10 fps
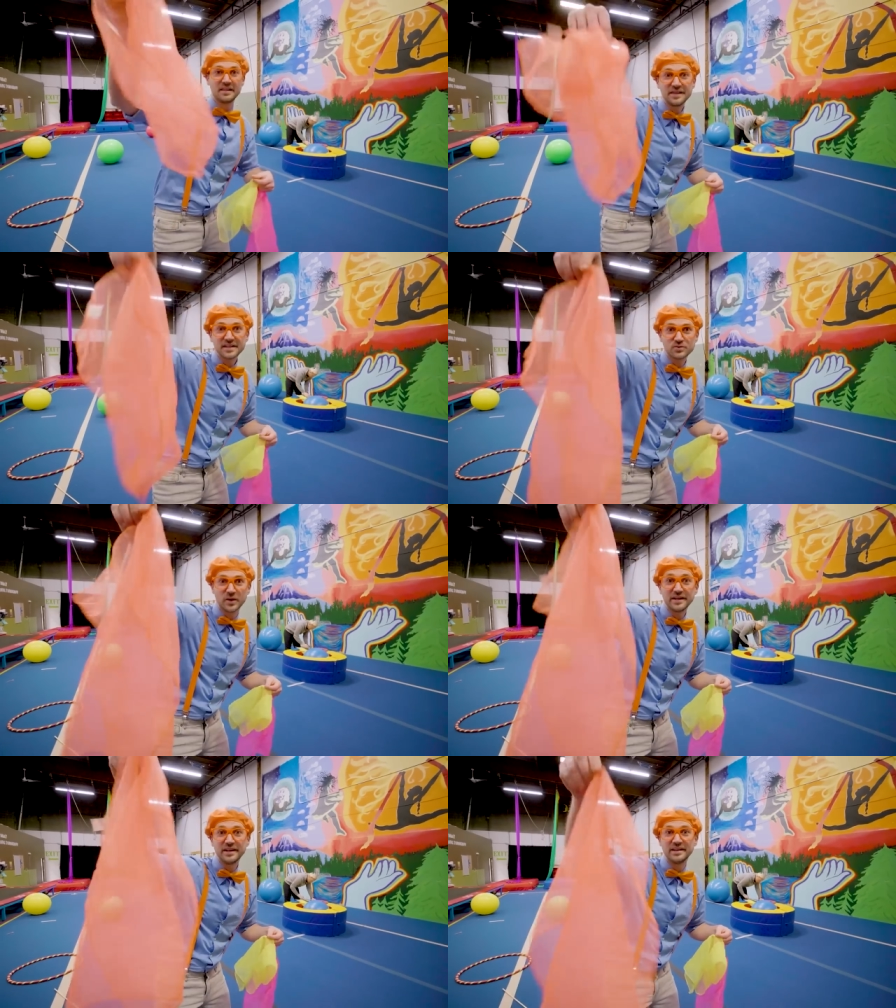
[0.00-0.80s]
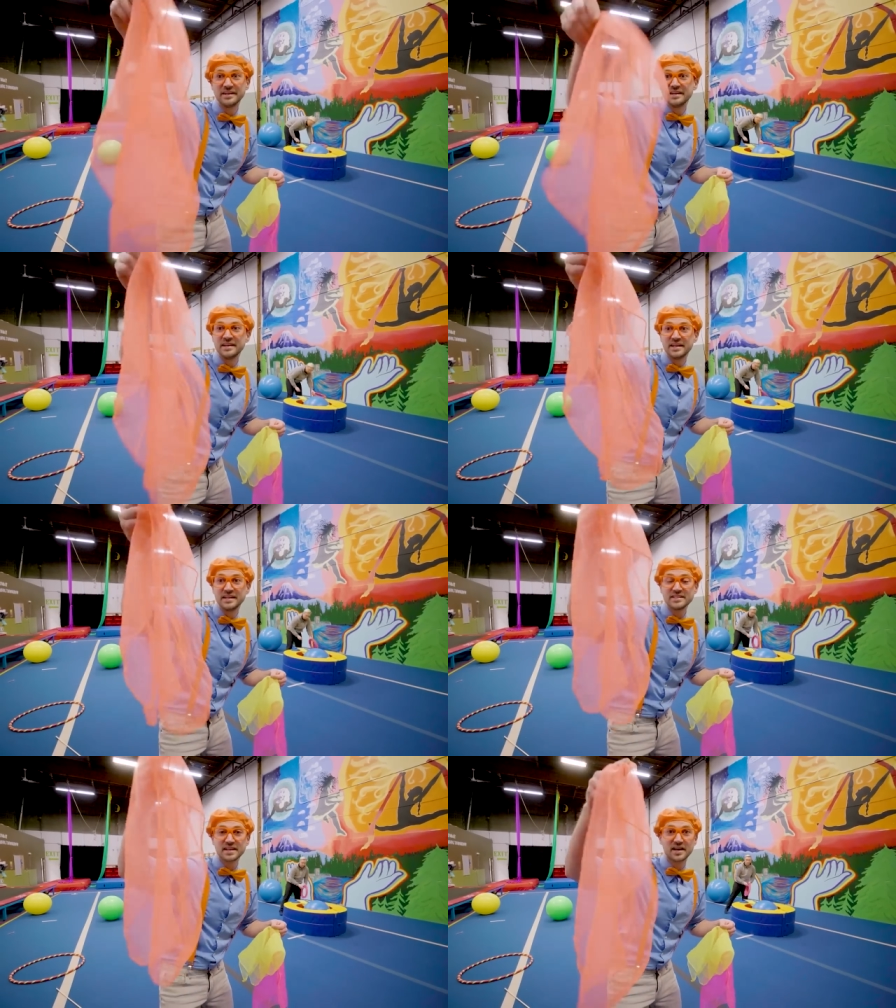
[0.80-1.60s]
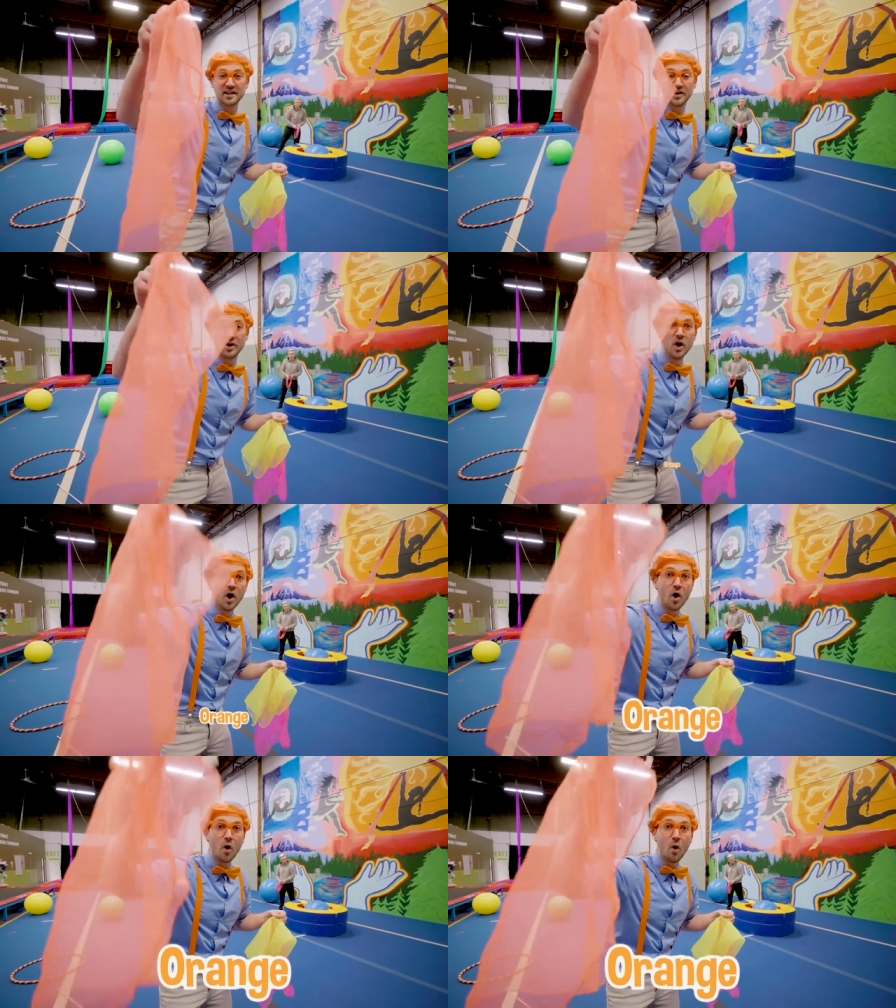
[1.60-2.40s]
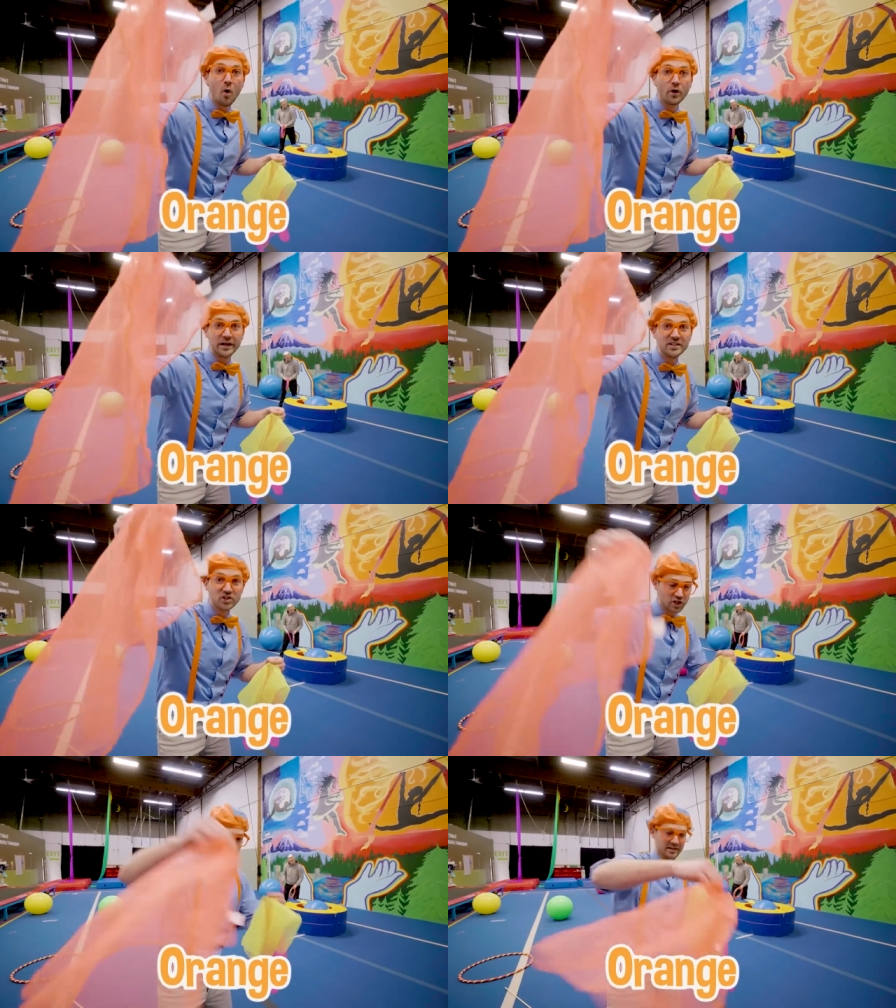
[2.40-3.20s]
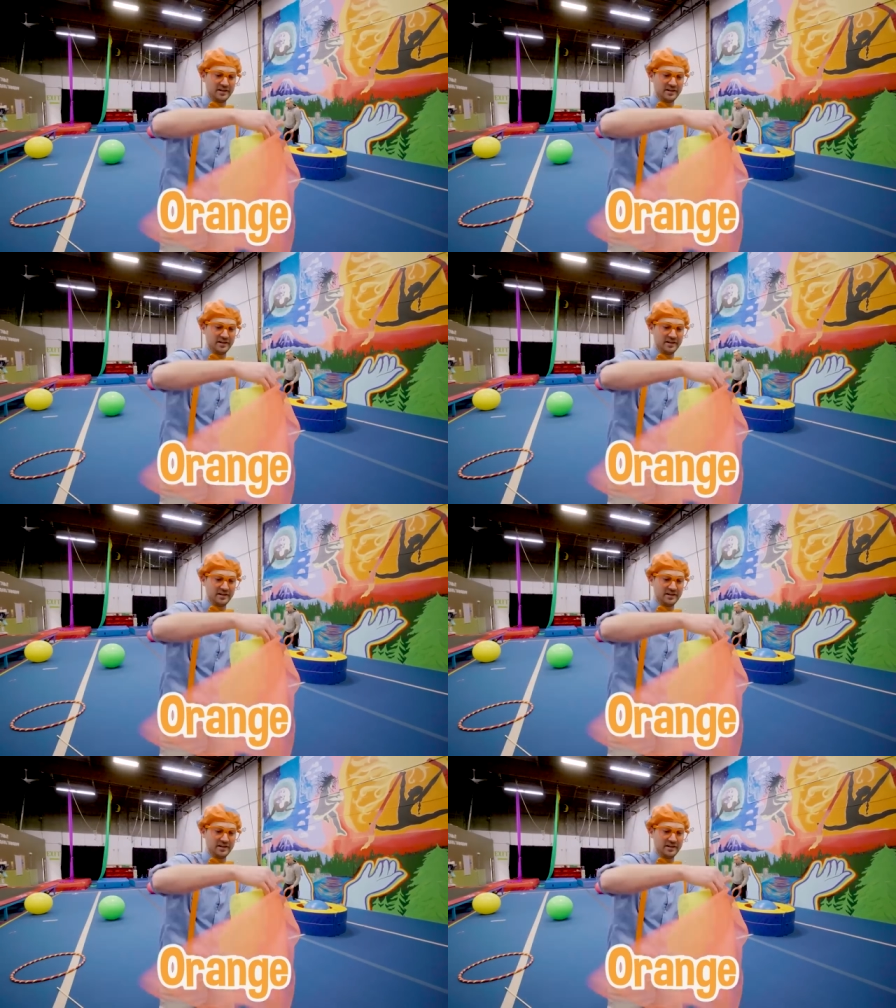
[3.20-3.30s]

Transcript: This one is the color orange.